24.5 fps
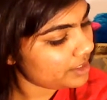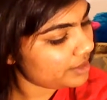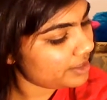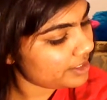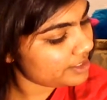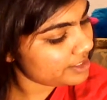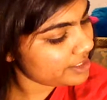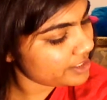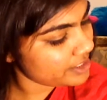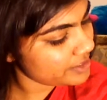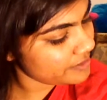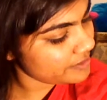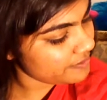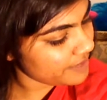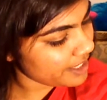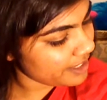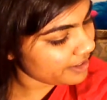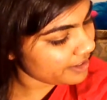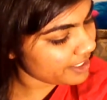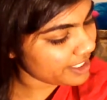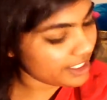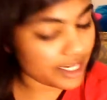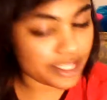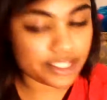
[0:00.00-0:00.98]
this has a
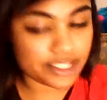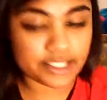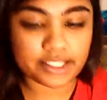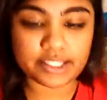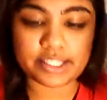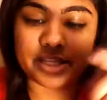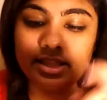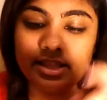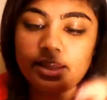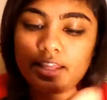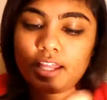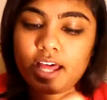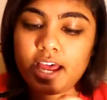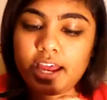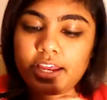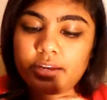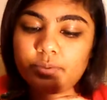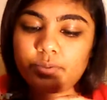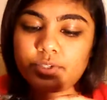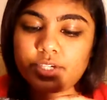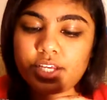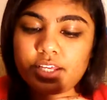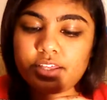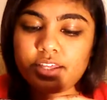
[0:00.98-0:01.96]
very nice thin
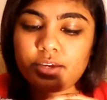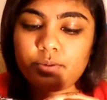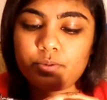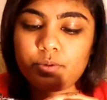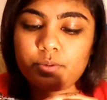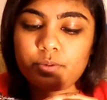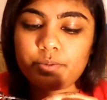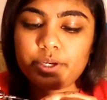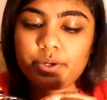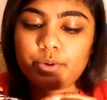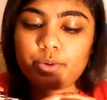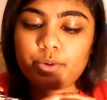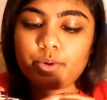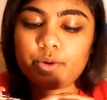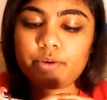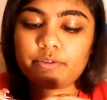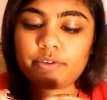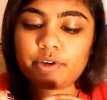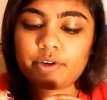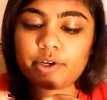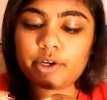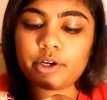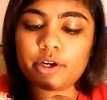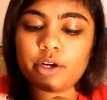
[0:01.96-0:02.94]
line, which I think will be cool
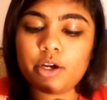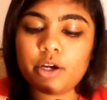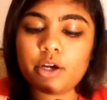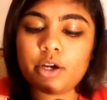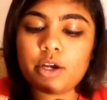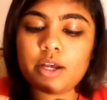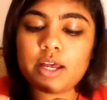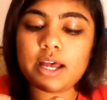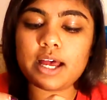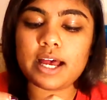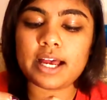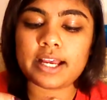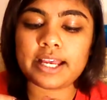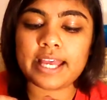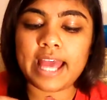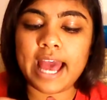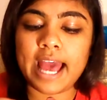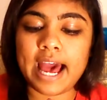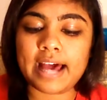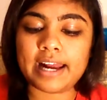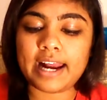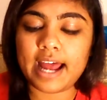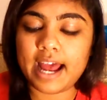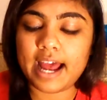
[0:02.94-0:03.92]
for a
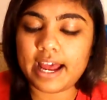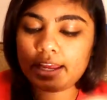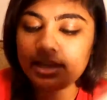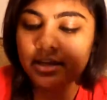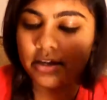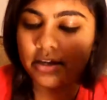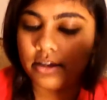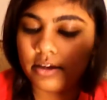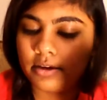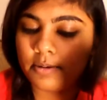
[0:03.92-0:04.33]
cat eye.